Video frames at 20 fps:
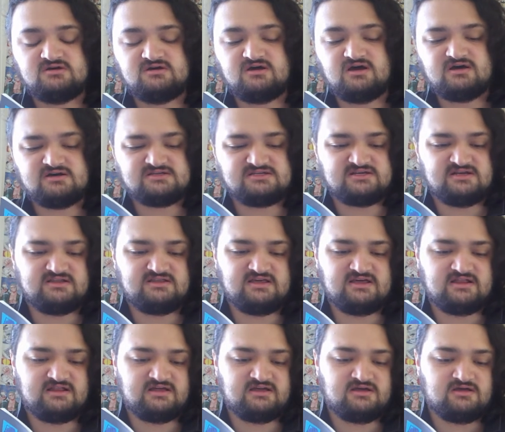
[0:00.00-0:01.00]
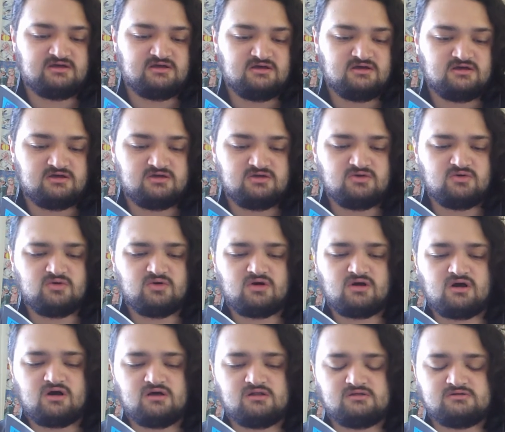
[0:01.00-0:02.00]
Hush, Natili. You
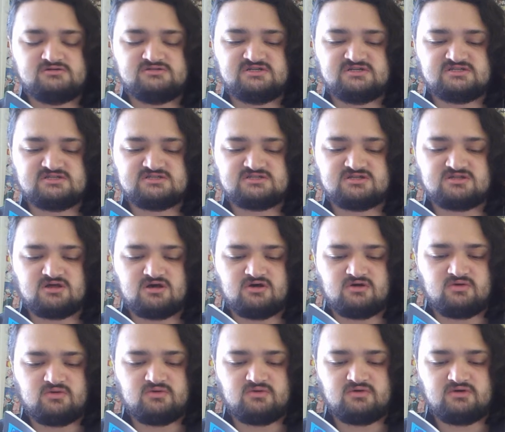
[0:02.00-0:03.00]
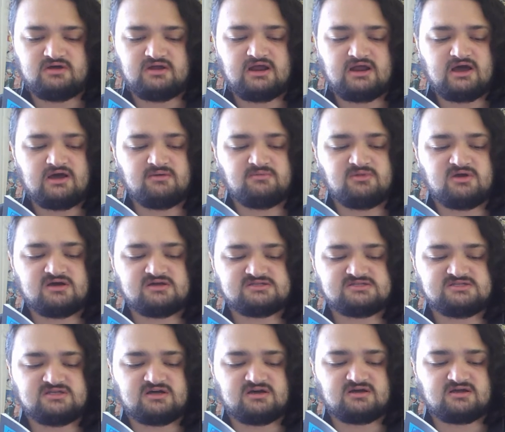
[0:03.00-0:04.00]
all are just slow, and I am not
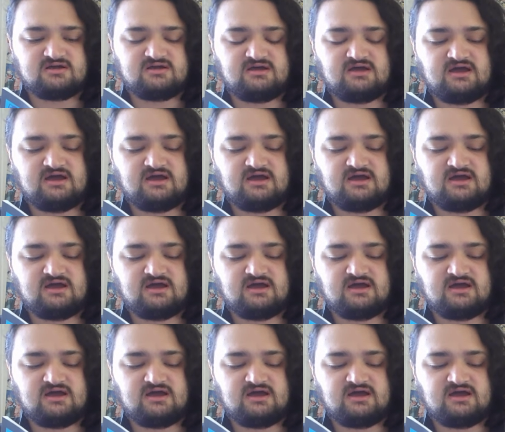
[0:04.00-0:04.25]
stuck.